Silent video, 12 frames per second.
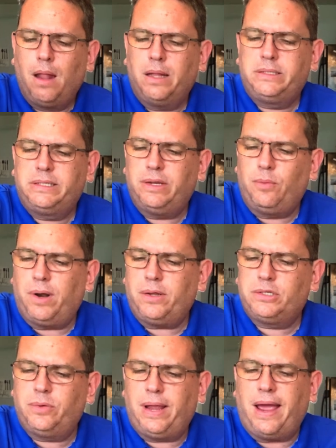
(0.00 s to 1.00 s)
Let's see, what
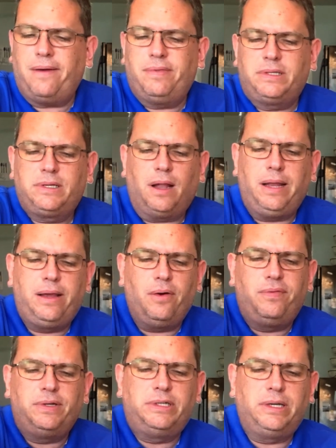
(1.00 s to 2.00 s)
else do we have that's
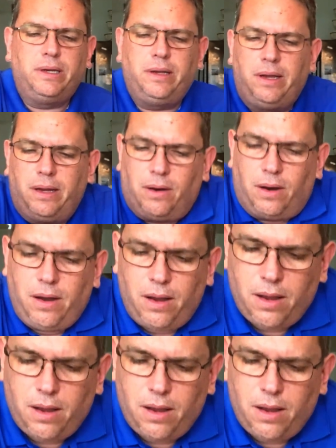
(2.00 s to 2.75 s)
ColecoVision in here?